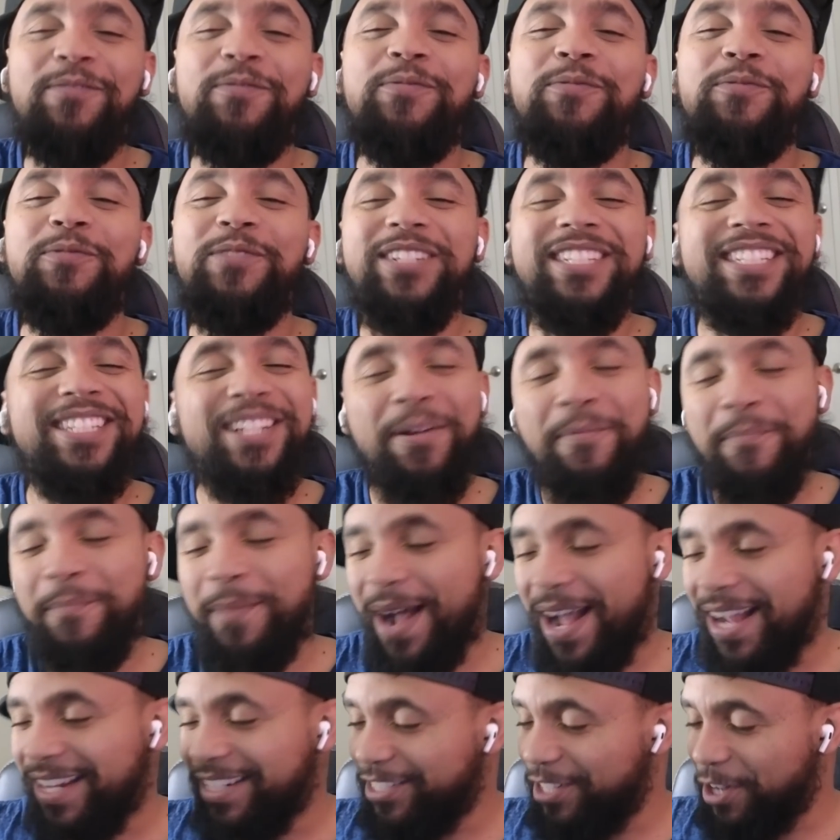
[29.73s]
with
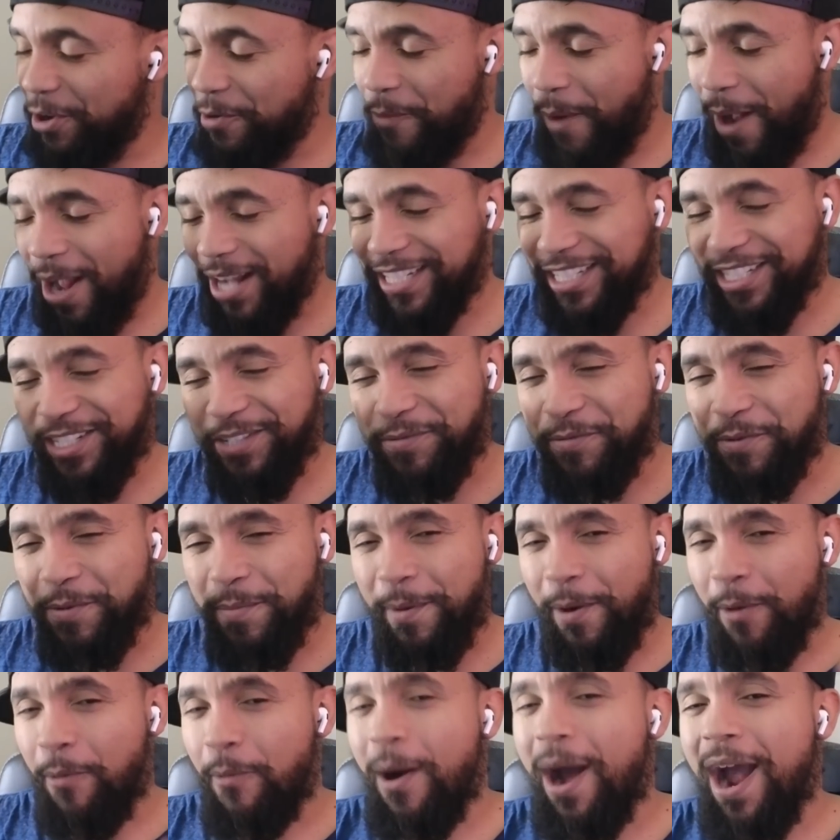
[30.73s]
somebody, you know, watching it with
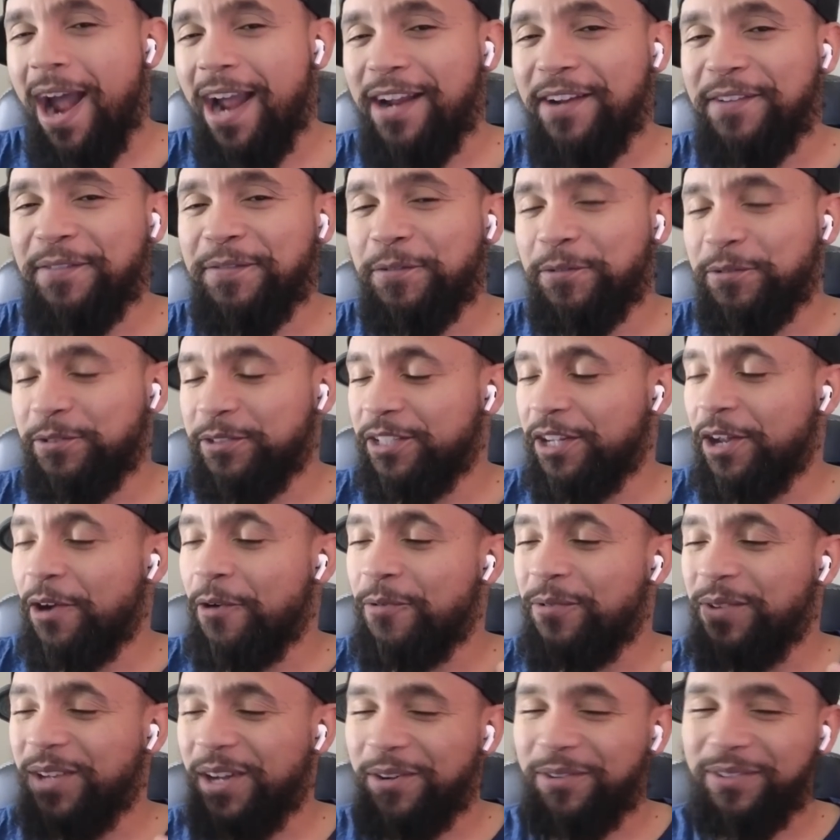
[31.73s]
my wife or, you know,
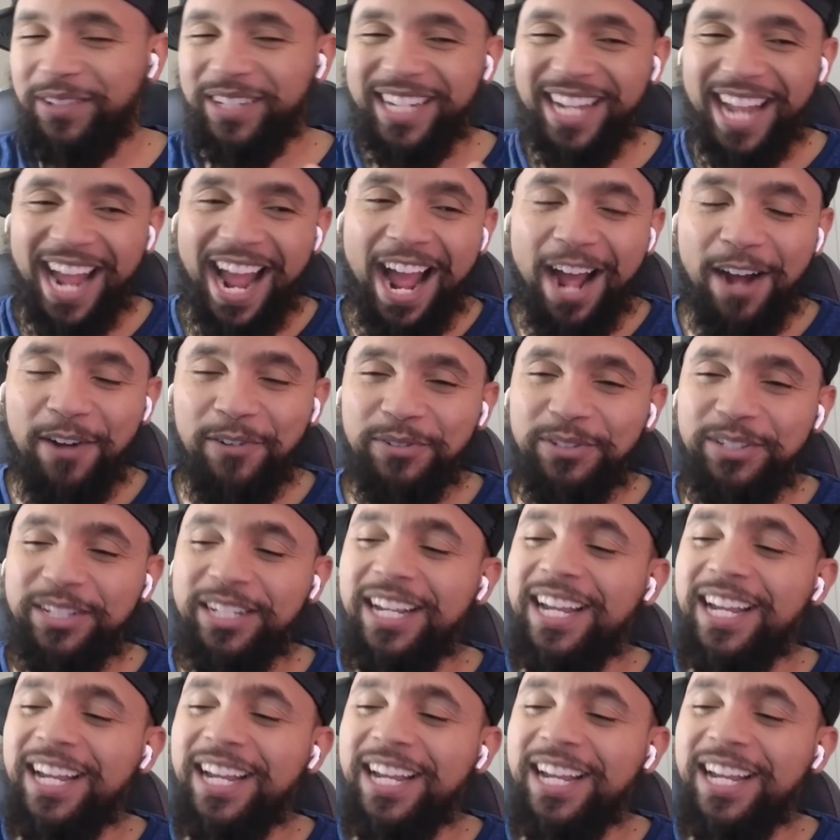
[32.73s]
we on the couch.